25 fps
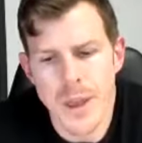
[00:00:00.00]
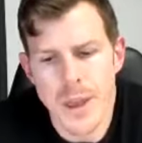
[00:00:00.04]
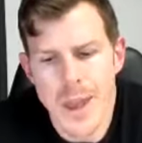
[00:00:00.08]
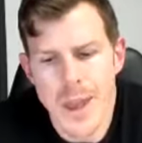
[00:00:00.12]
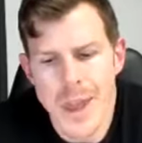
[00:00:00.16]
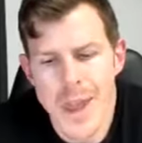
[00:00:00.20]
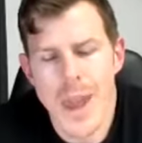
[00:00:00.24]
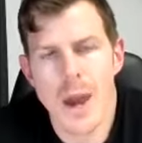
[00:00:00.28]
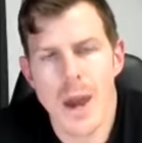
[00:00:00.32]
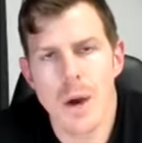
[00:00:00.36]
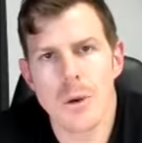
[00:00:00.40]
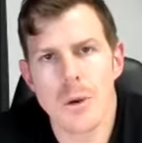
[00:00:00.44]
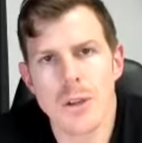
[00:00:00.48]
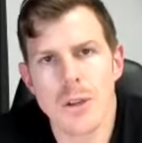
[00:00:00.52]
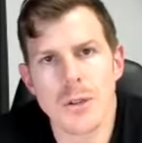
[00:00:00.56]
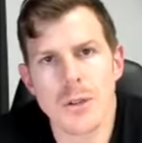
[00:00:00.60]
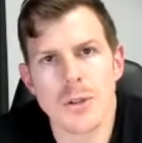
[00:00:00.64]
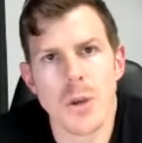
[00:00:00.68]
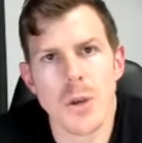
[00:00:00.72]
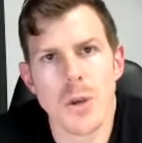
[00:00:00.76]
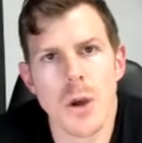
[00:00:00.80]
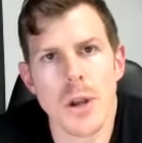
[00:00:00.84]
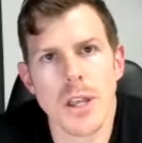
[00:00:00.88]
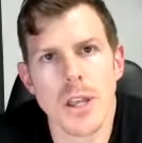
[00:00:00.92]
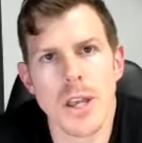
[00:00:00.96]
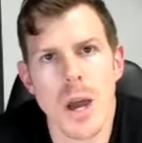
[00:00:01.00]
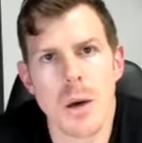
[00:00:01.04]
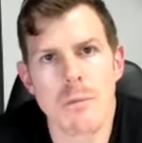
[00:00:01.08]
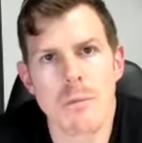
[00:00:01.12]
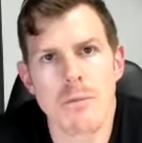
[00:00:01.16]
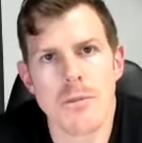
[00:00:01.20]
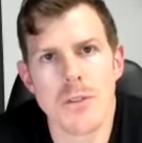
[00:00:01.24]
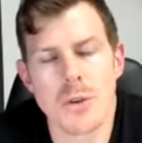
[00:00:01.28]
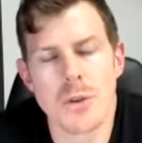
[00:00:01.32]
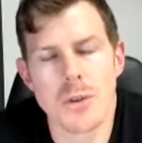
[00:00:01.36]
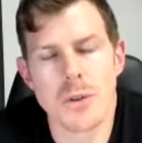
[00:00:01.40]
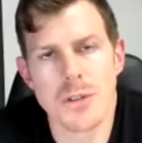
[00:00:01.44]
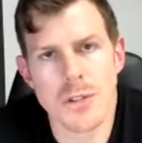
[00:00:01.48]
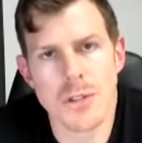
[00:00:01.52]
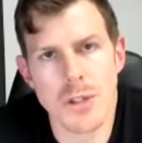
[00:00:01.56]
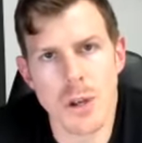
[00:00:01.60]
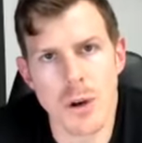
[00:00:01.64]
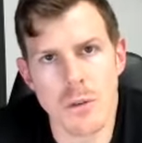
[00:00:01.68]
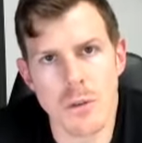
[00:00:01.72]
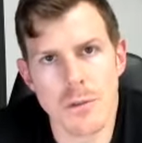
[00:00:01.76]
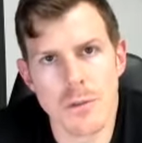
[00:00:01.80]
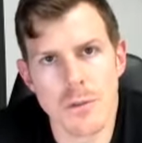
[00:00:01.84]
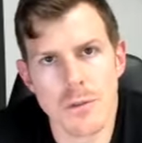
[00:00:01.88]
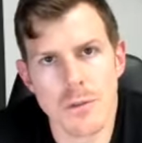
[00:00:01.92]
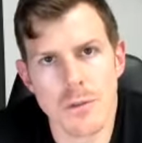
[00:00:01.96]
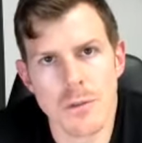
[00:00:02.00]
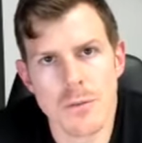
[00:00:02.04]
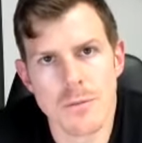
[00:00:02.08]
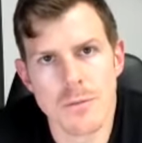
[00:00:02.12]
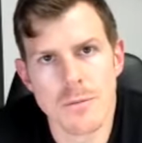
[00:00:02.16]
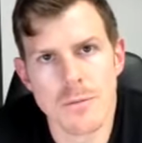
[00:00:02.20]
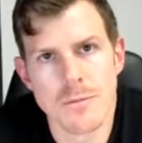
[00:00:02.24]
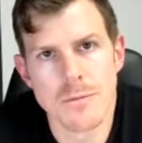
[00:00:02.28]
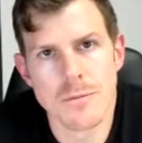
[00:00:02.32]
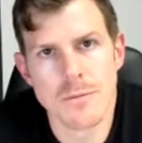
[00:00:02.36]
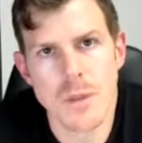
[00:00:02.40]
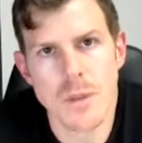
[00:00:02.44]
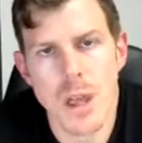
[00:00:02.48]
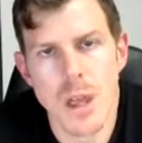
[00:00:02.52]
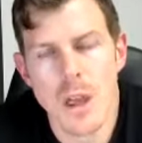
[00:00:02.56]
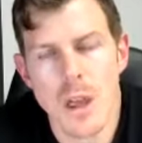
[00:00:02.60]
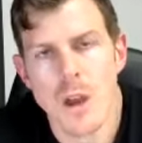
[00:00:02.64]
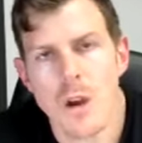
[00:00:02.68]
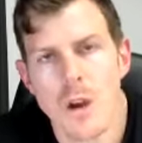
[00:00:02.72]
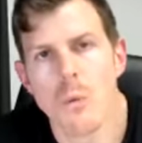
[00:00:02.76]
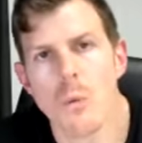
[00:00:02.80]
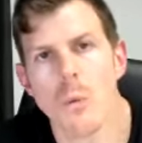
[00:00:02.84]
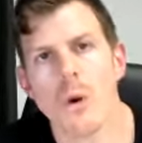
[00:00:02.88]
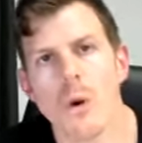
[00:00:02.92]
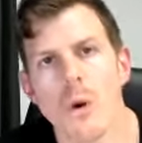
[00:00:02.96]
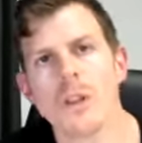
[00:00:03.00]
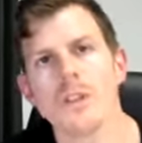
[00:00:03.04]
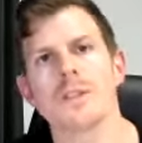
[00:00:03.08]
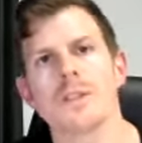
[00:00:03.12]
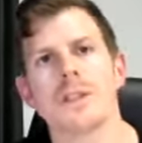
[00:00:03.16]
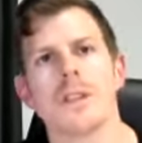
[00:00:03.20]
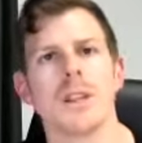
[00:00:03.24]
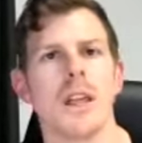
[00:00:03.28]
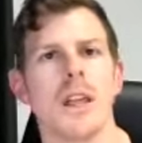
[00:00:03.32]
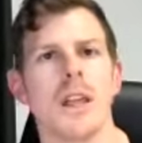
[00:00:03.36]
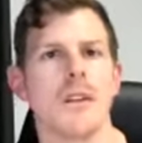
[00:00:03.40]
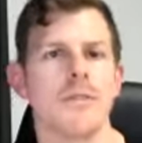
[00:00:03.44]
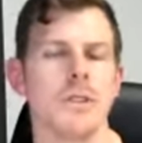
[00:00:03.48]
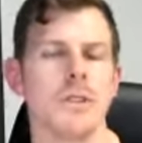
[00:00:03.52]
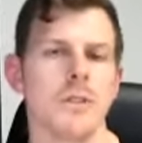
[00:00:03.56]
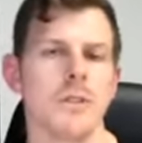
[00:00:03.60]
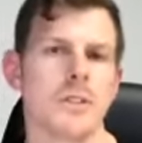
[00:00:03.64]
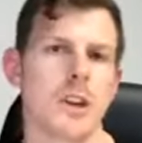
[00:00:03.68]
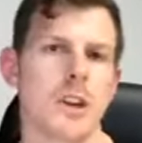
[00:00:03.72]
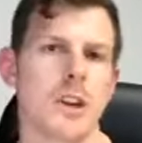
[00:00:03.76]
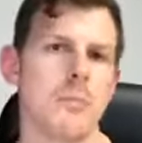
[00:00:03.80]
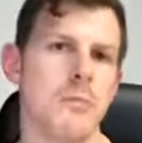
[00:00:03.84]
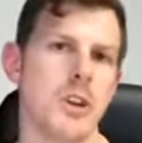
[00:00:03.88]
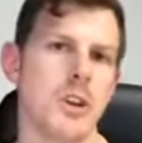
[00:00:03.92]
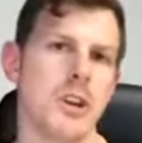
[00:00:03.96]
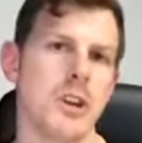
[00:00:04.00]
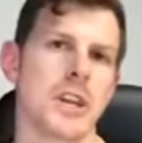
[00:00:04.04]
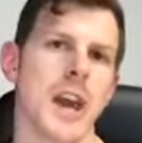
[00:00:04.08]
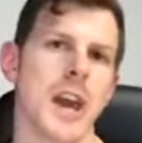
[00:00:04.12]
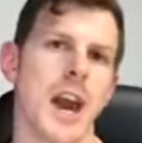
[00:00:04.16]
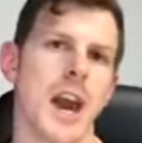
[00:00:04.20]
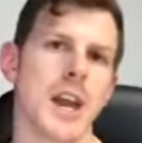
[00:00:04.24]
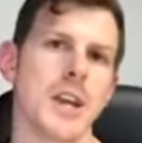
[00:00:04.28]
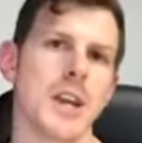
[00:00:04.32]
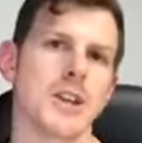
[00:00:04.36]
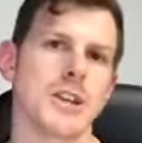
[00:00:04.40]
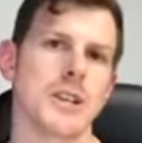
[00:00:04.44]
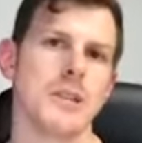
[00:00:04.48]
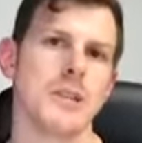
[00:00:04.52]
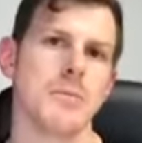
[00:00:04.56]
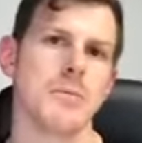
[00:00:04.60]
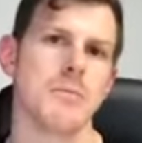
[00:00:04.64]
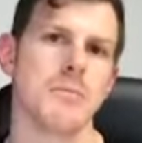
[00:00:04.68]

How are you turning up for yourself? What is the level of communication?